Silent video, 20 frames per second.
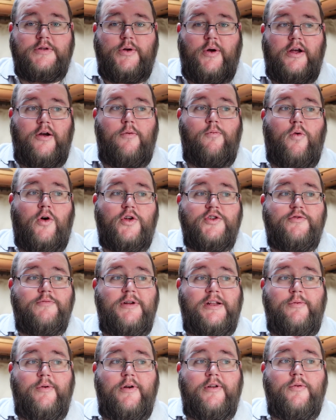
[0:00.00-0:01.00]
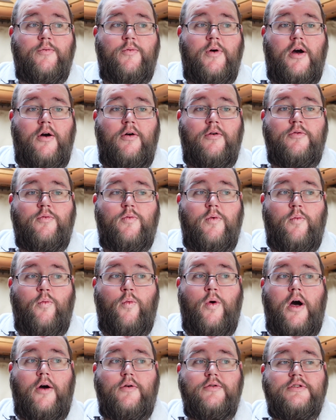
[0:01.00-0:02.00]
so I can watch from anywhere in the world
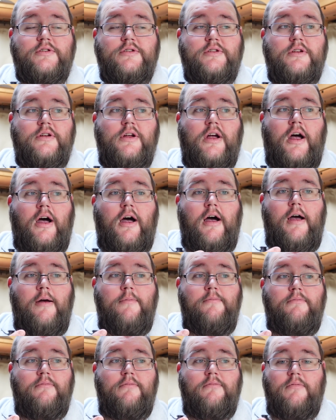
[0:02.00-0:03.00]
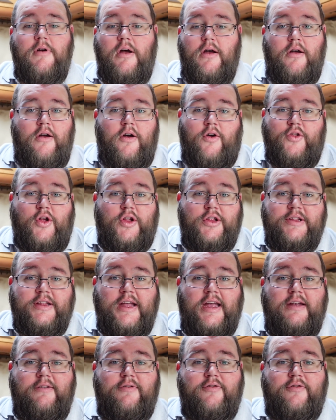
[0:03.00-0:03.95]
whilst I'm on holiday.